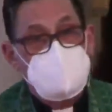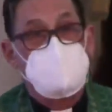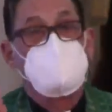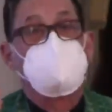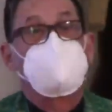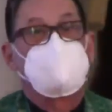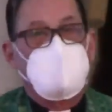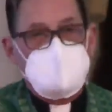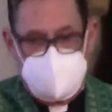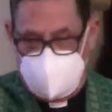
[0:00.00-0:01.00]
to
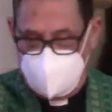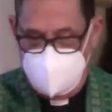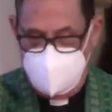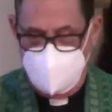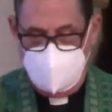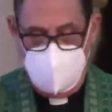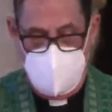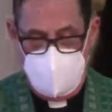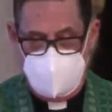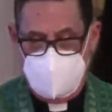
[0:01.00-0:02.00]
fight the
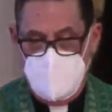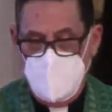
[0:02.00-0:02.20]
loss